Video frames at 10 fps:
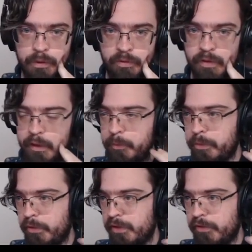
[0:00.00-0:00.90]
select a
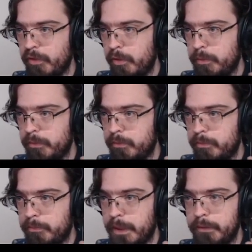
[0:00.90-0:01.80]
process to open
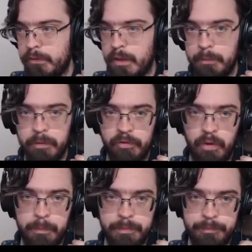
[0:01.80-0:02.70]
button up the
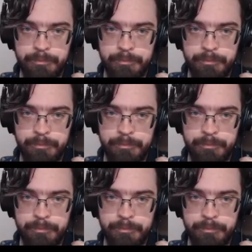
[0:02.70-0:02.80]
top